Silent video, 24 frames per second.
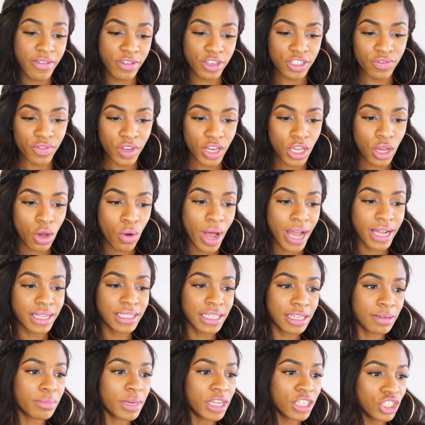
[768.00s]
favorites video, I
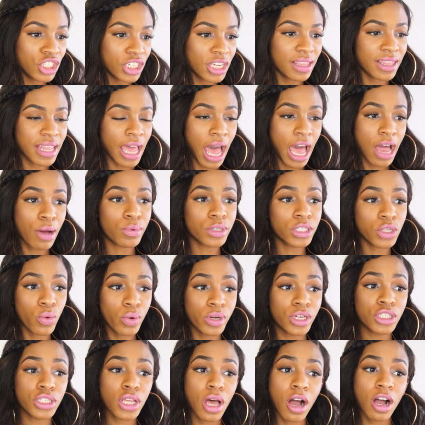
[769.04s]
did mention that I was
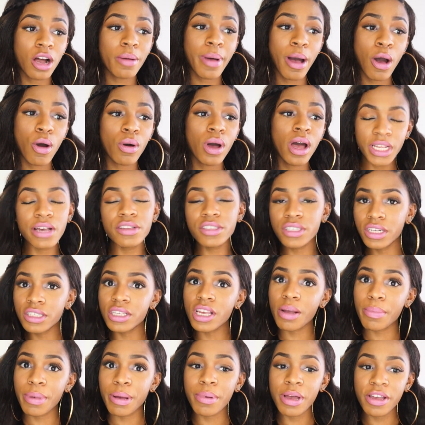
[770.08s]
going to talk about, I was gonna
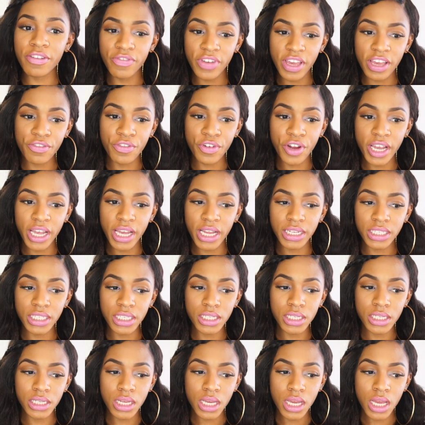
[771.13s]
talk about my
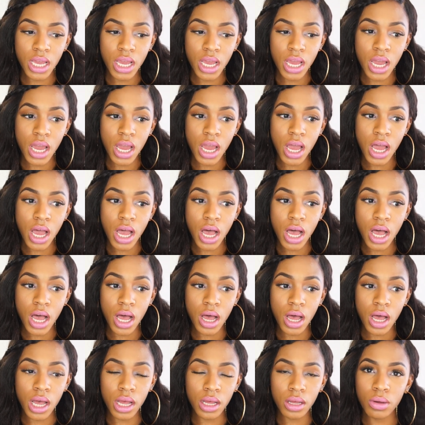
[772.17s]
favorite,
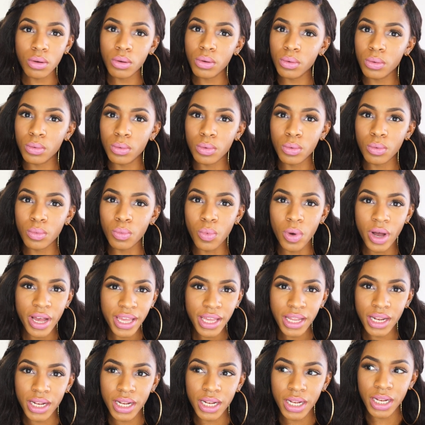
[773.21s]
uh,
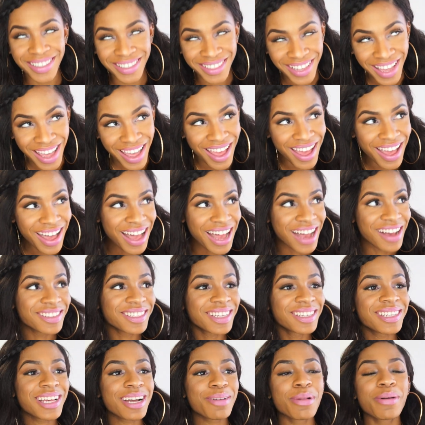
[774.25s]
what? I was
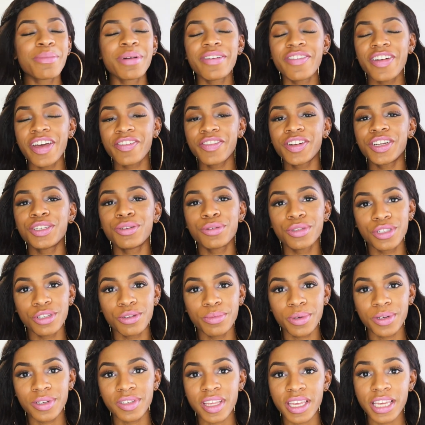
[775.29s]
gonna talk about my favorite
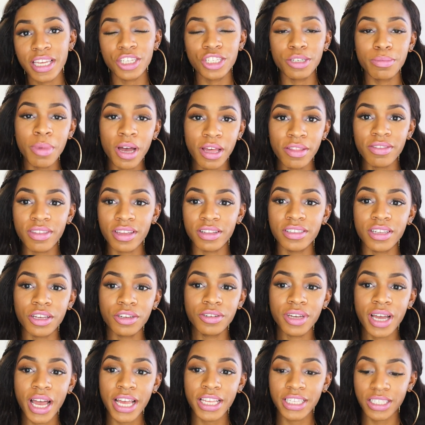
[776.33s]
YouTubers each month and tell
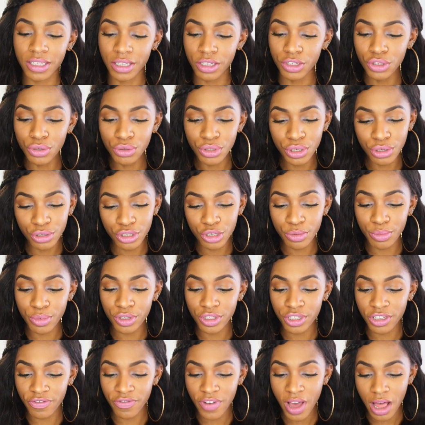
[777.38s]
you guys new
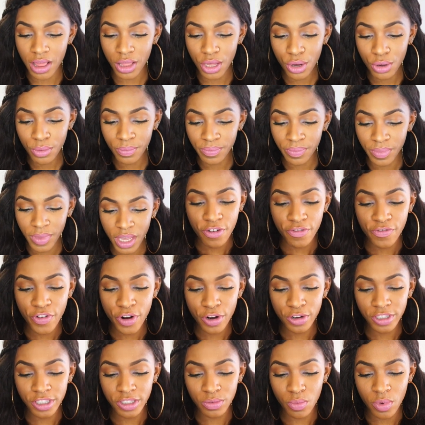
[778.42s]
YouTubers to follow.
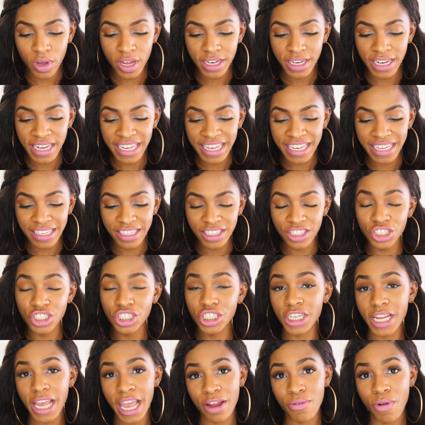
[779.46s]
First one is
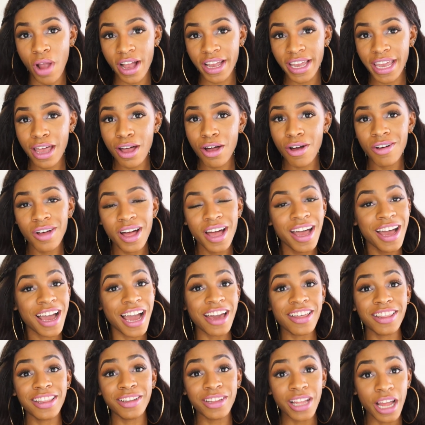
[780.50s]
Janae Raquel.
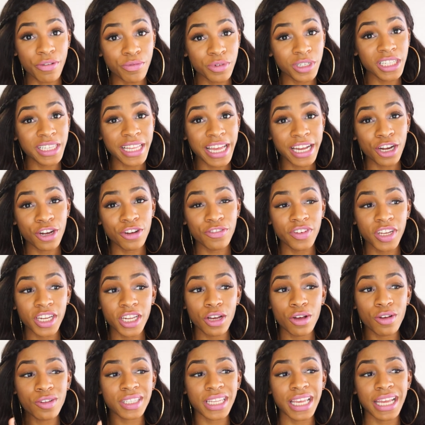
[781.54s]
I, I really like her
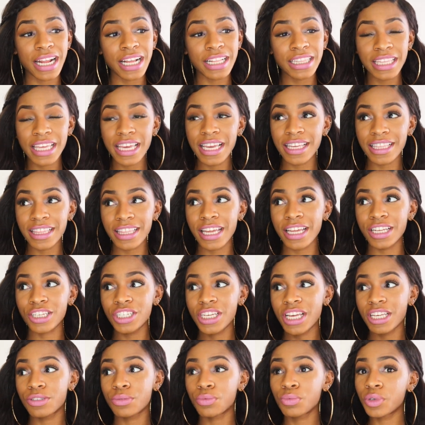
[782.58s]
videos, and I think that
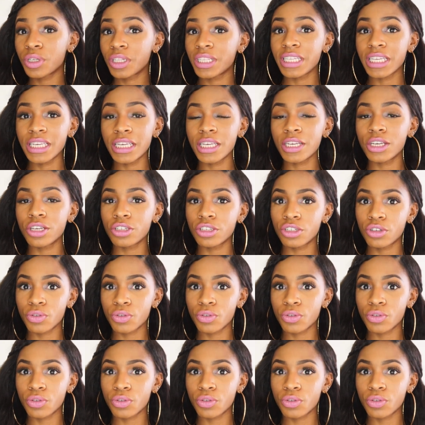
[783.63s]
she has really